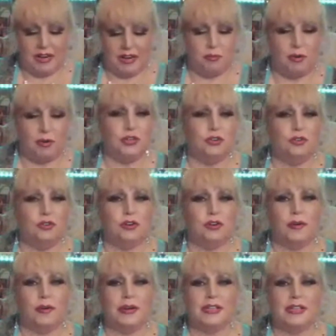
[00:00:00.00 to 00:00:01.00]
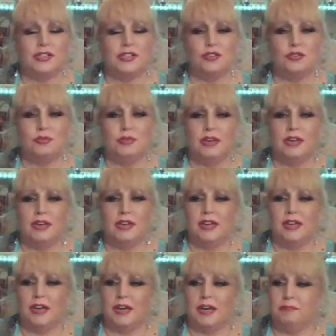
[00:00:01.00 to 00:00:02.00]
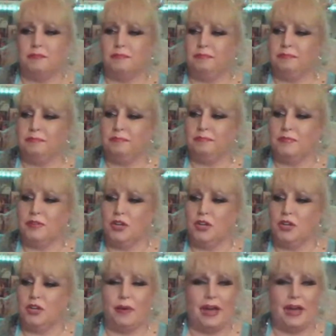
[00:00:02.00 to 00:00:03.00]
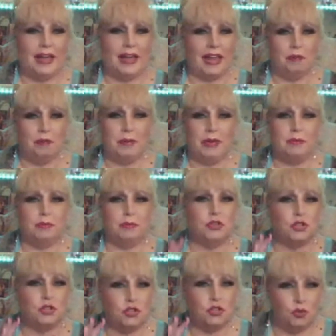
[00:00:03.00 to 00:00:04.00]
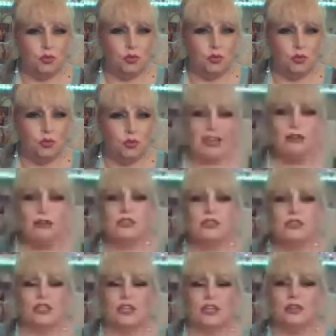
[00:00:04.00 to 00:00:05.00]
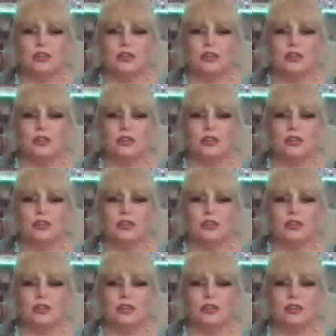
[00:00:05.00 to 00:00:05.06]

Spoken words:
You're not going to you know, allow people to talk down to you.